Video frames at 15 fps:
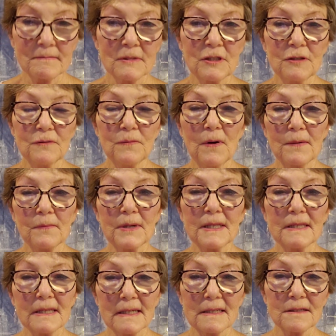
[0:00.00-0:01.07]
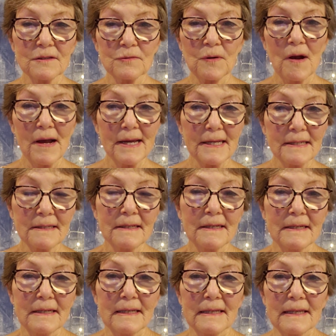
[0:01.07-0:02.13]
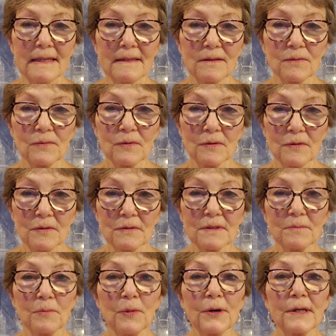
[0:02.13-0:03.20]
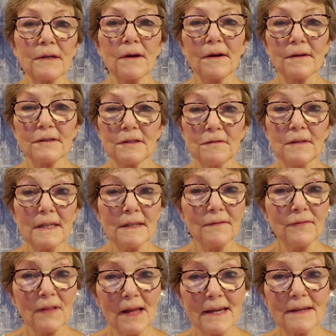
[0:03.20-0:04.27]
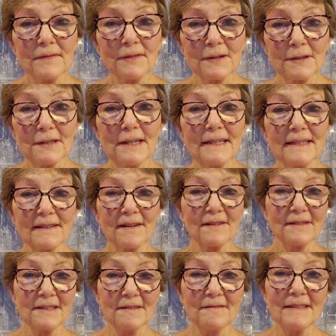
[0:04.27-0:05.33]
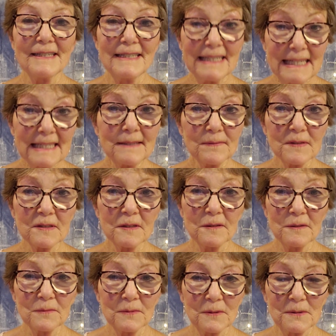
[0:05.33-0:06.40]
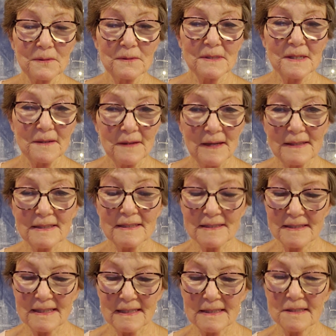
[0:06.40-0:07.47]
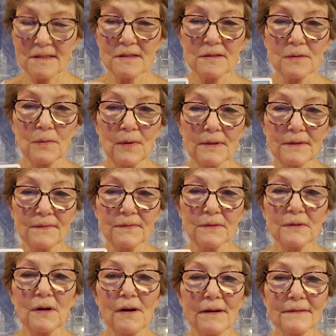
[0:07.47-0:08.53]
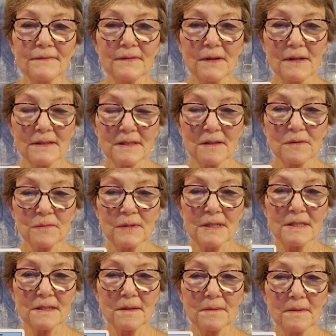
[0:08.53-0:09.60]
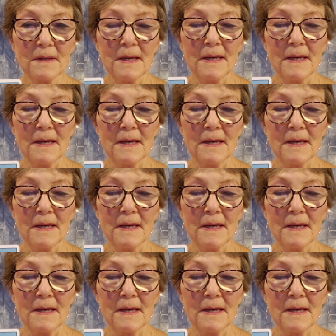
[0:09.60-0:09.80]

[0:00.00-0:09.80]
do what we think is right in the world and bring our unique flavor and our unique gifts to the world. So I just think this is a wonderful card for us in the recent